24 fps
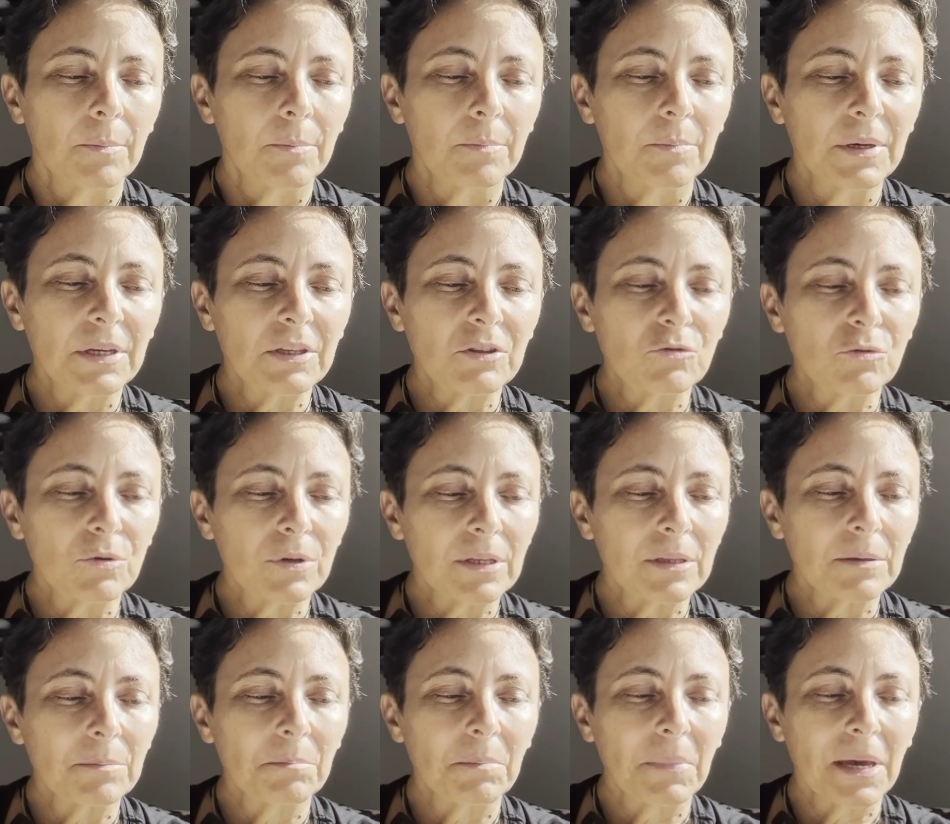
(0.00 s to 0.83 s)

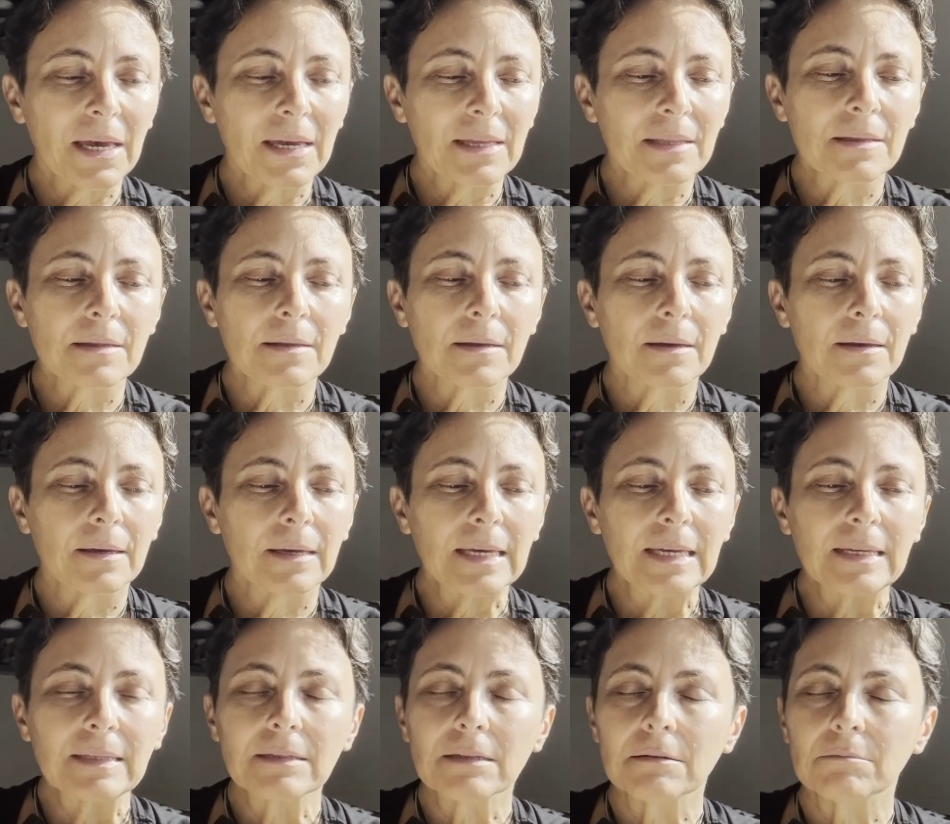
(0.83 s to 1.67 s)
between men,
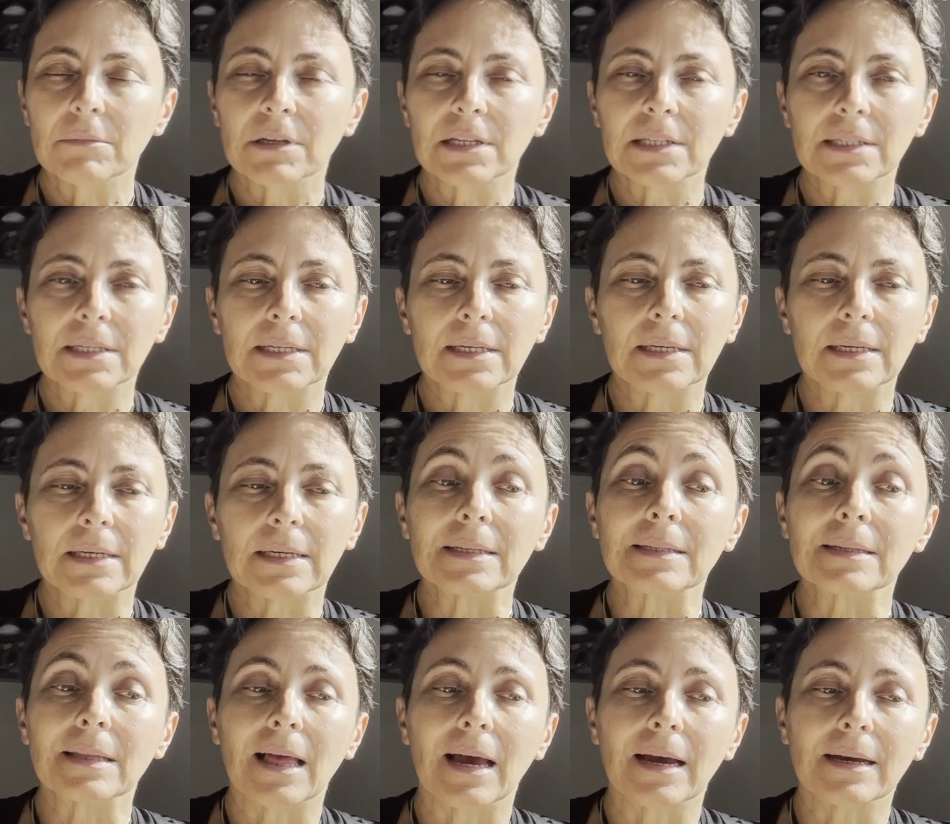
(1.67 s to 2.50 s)
intimacy
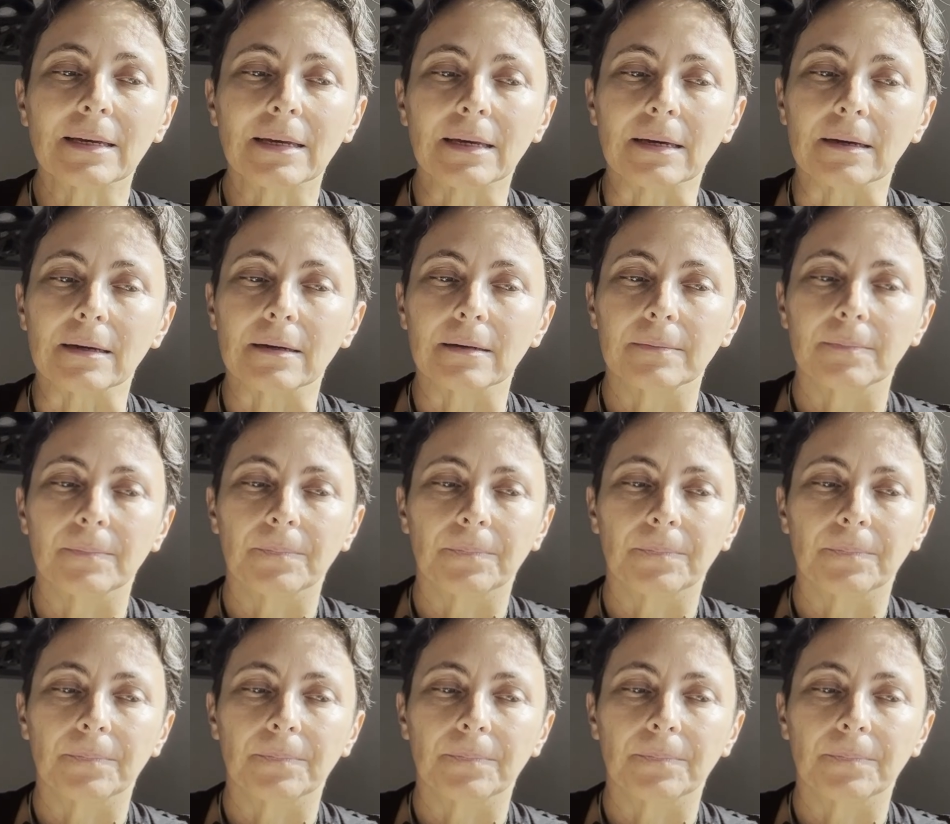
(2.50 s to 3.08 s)
is lacking.